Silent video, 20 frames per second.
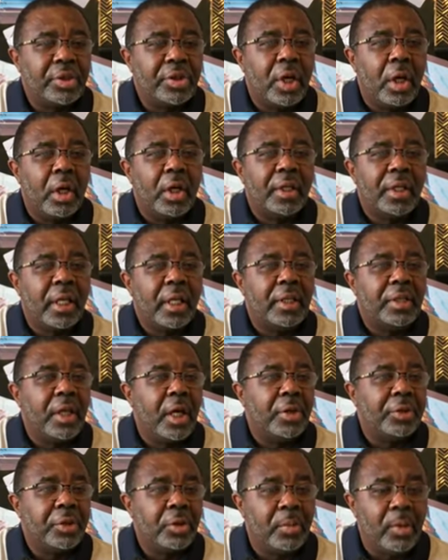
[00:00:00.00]
So y'all, again,
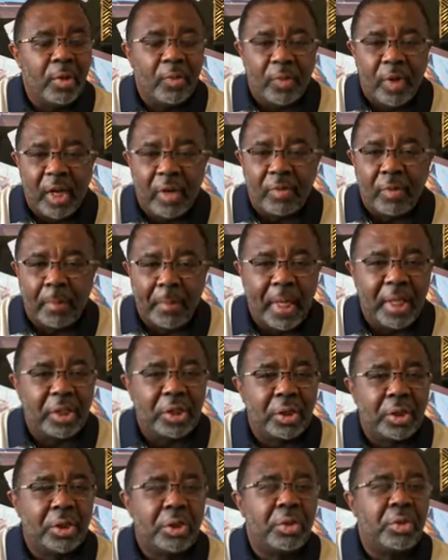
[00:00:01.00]
y'all do me a favor. Make
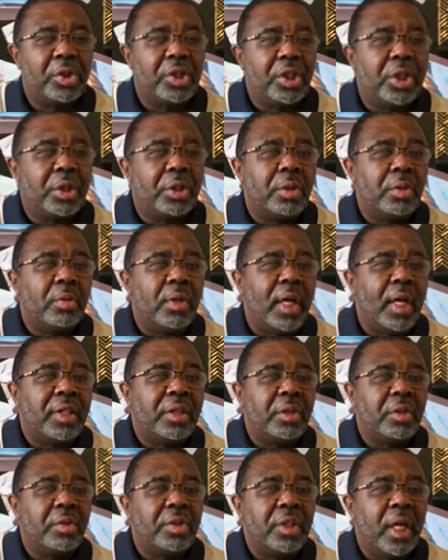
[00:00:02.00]
sure you share, you
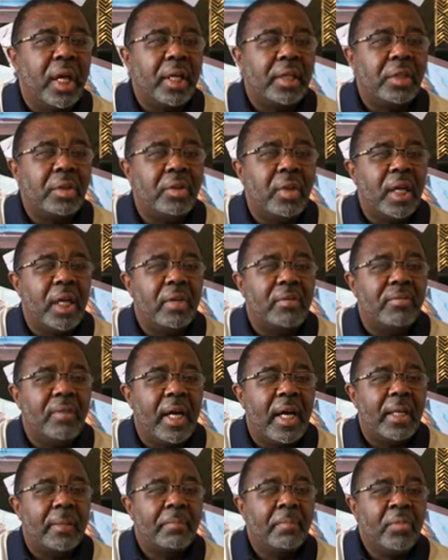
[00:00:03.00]
like, you tag, you
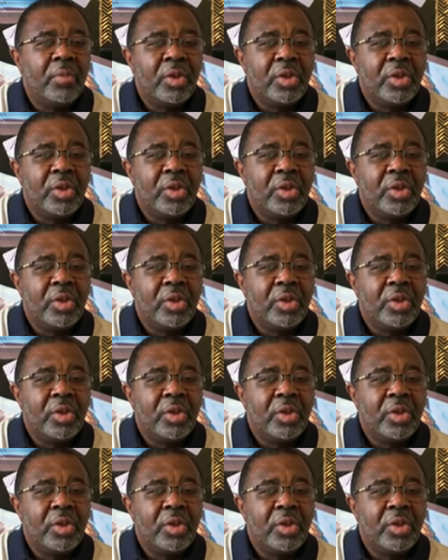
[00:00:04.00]
invite.